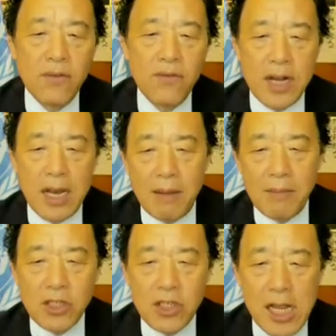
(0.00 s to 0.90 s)
for
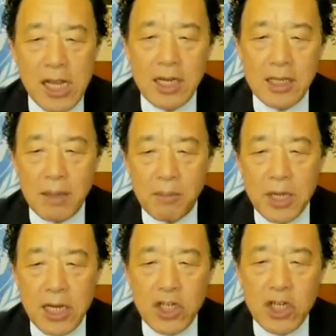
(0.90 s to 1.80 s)
climate change
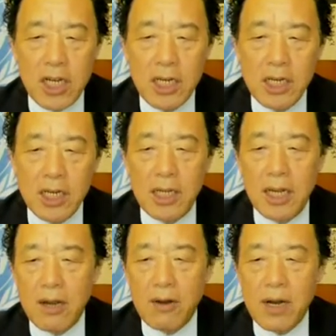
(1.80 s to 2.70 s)
adaptation in the
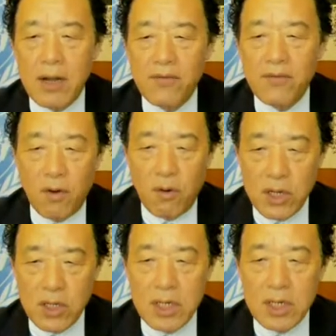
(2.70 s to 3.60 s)
area for
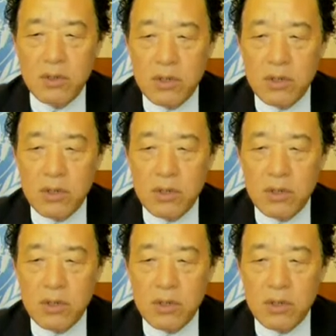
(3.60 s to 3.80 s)
origin,